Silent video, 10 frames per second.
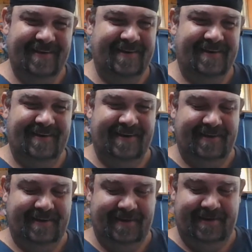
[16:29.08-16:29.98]

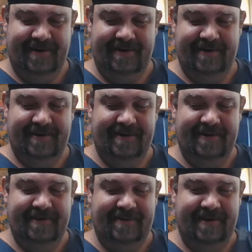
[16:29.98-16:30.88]
that character
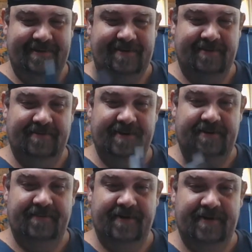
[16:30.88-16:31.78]
just has so much
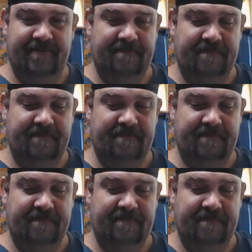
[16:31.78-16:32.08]
fun.